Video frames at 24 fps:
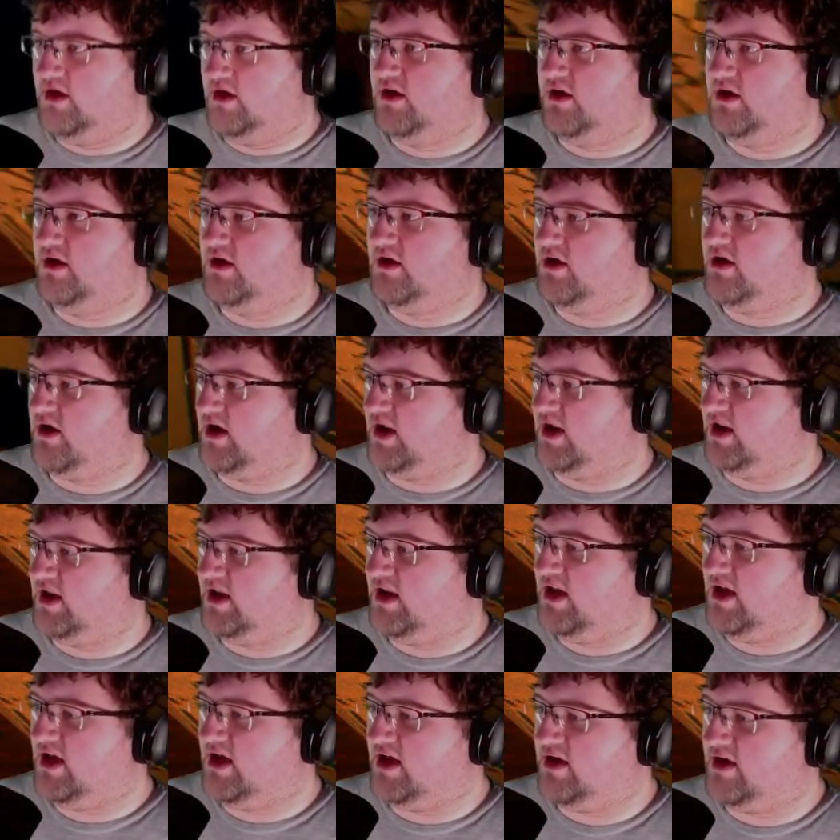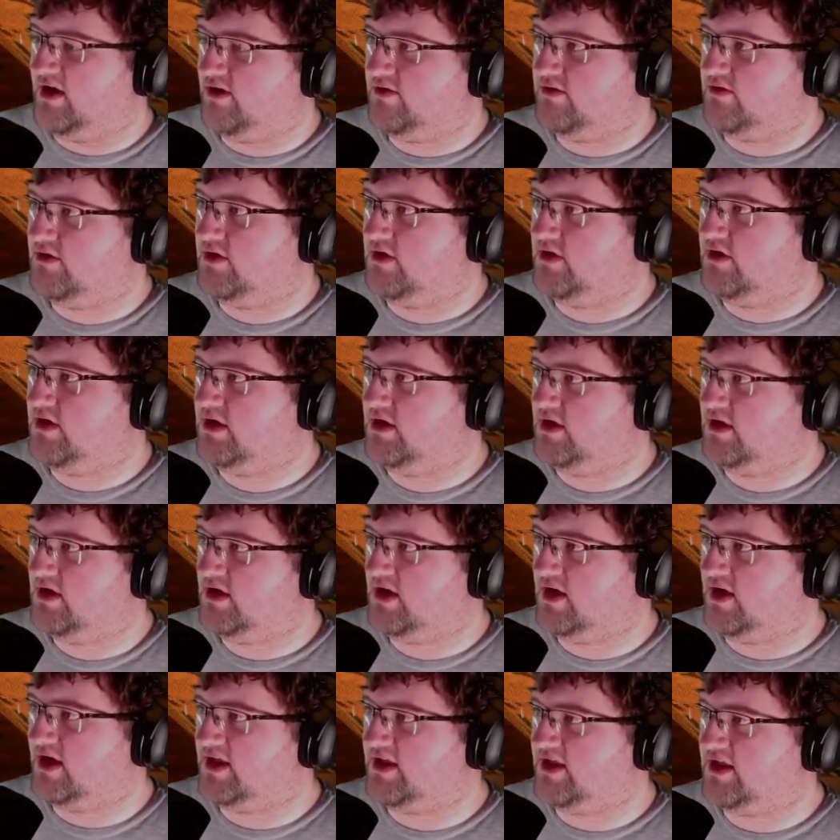Alright, and now,
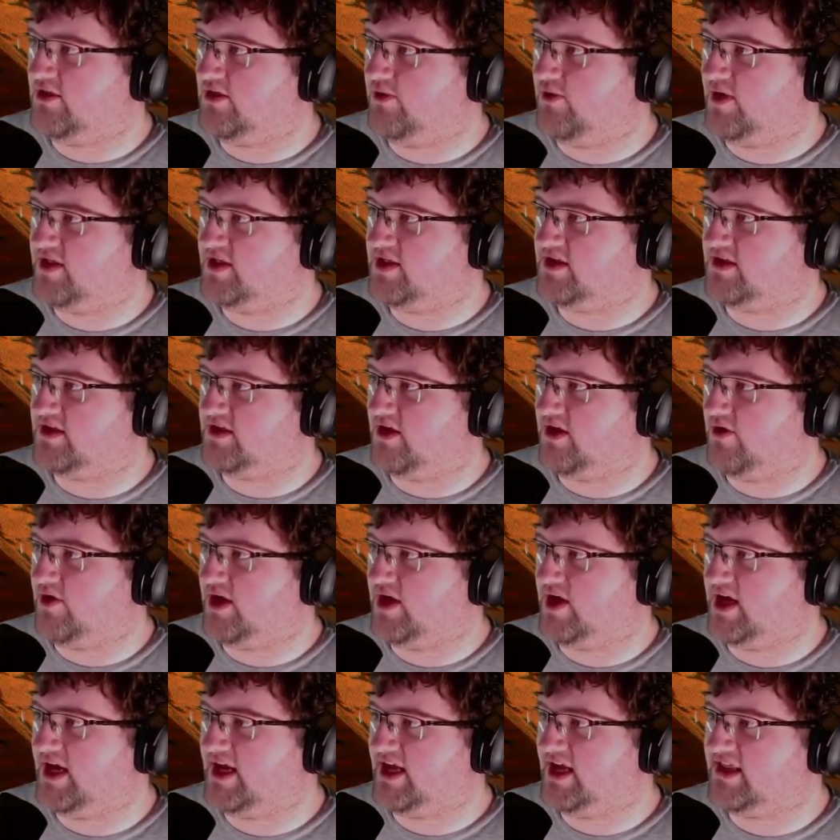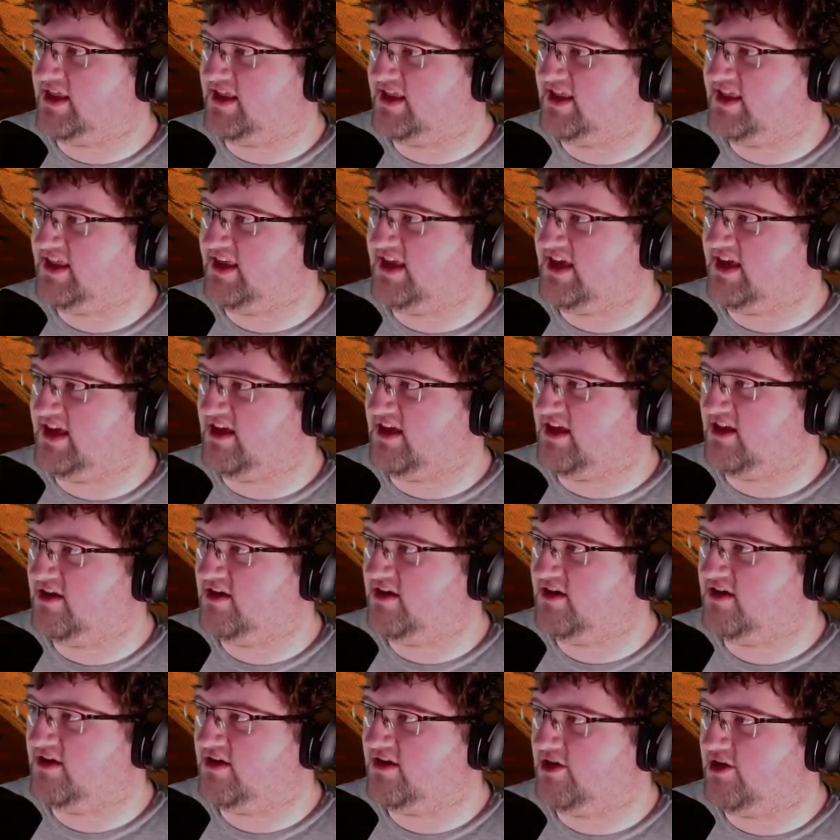I see the way this is going, I concede.
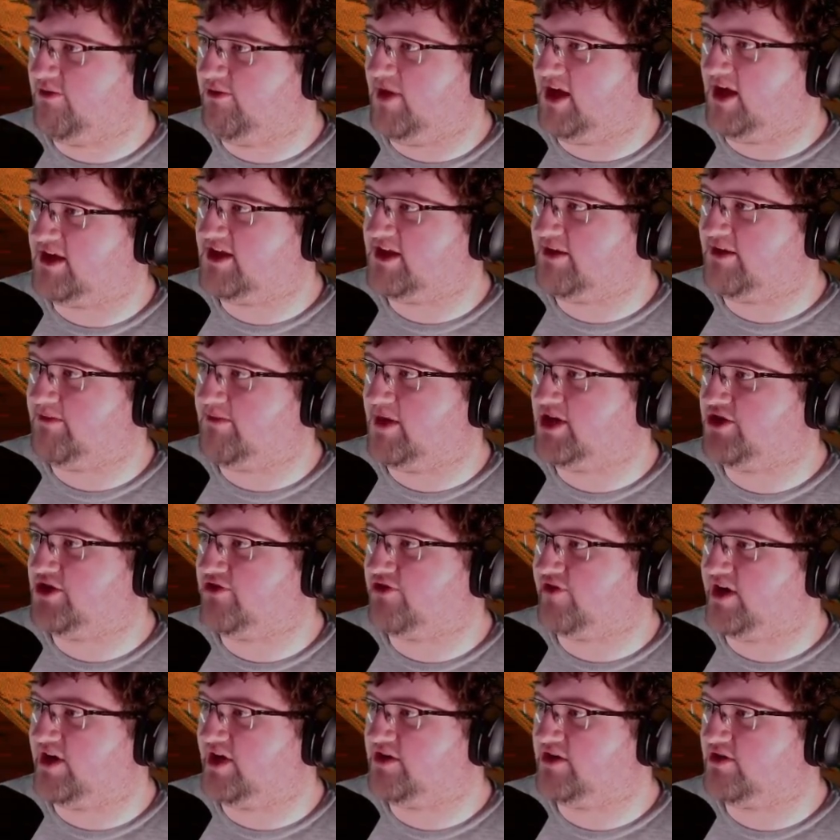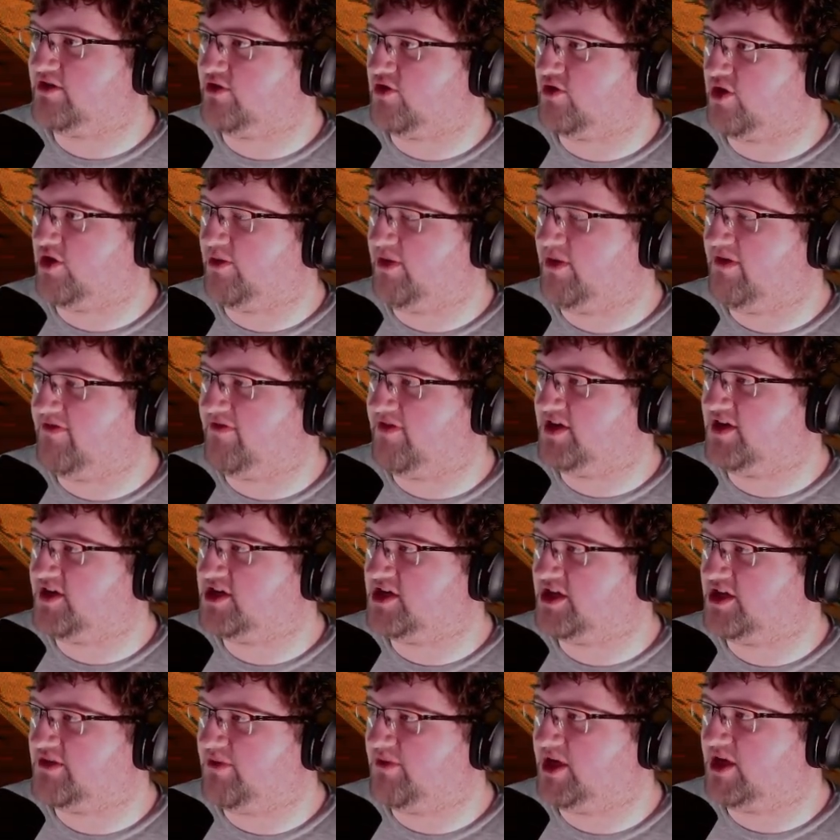You may accept my surrender, or you may finish
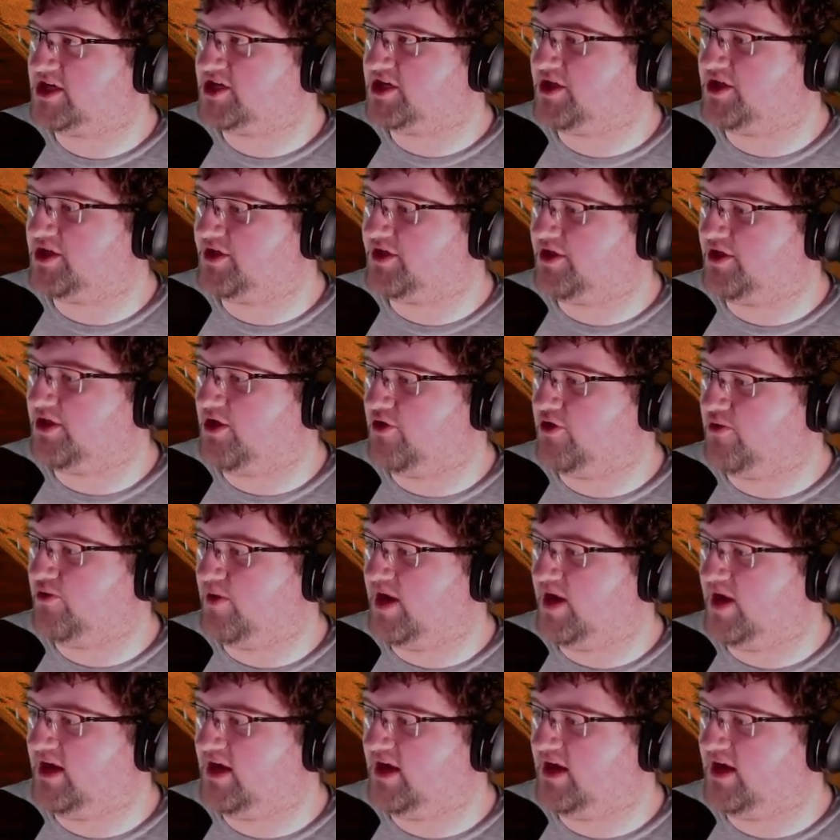this match the slow way.